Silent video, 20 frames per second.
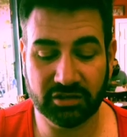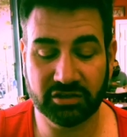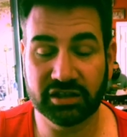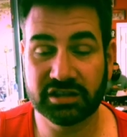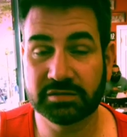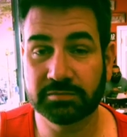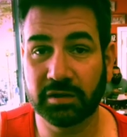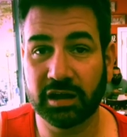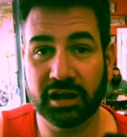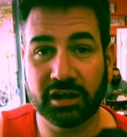
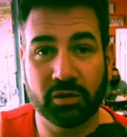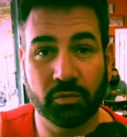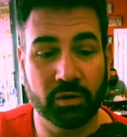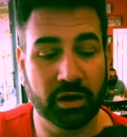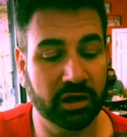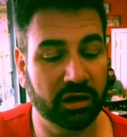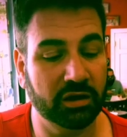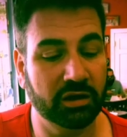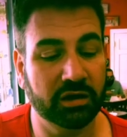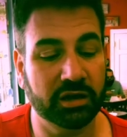These black and
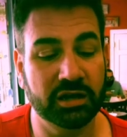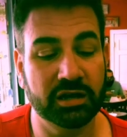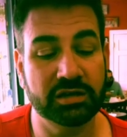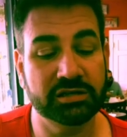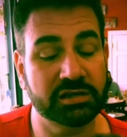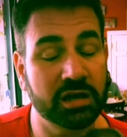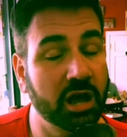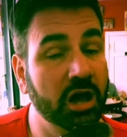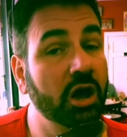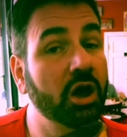white
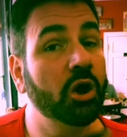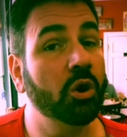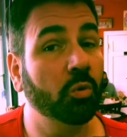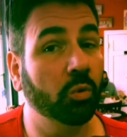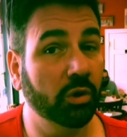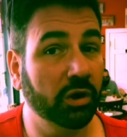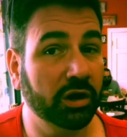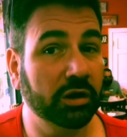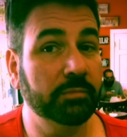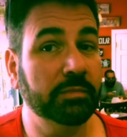cookies,
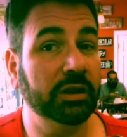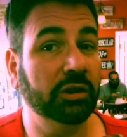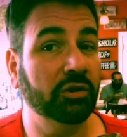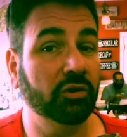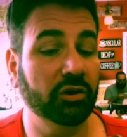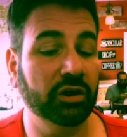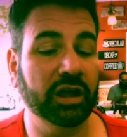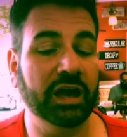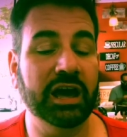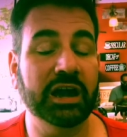we're going to be
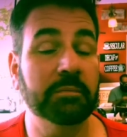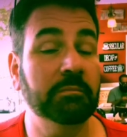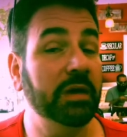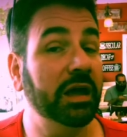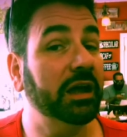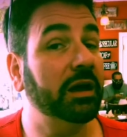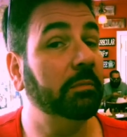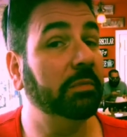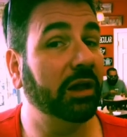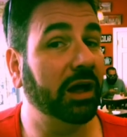learning how to
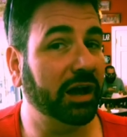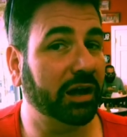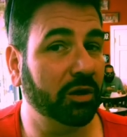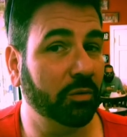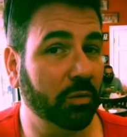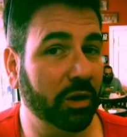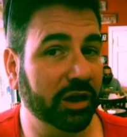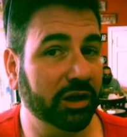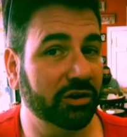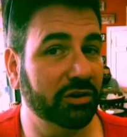make a black
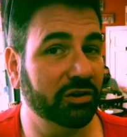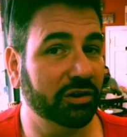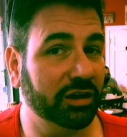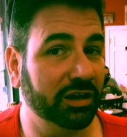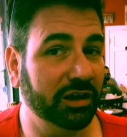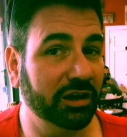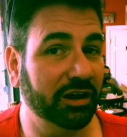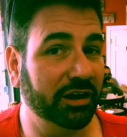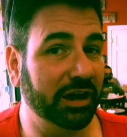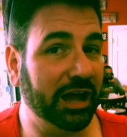and white
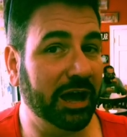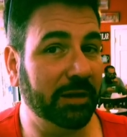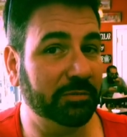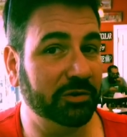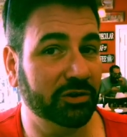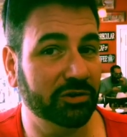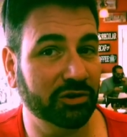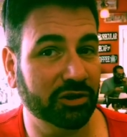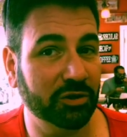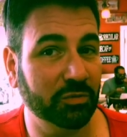cookie on
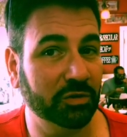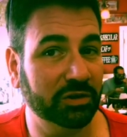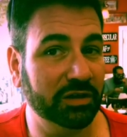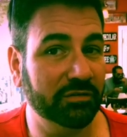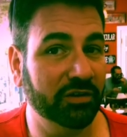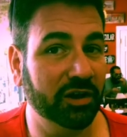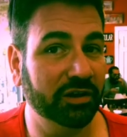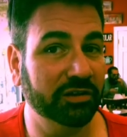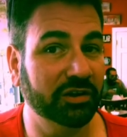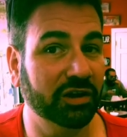Happy Cooking with
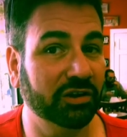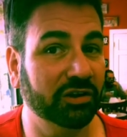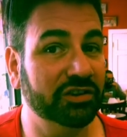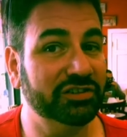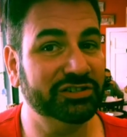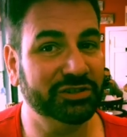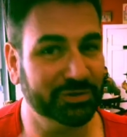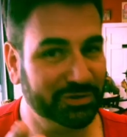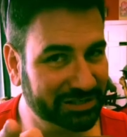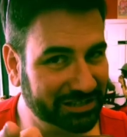Yvonne
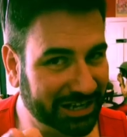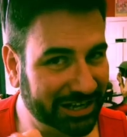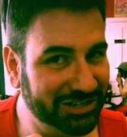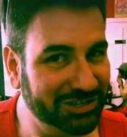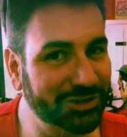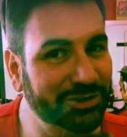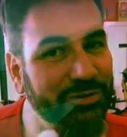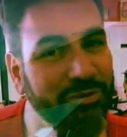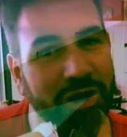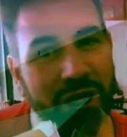Douglas, so stay
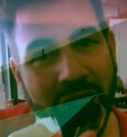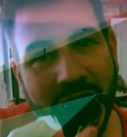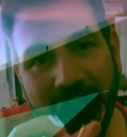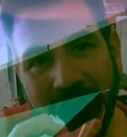tuned.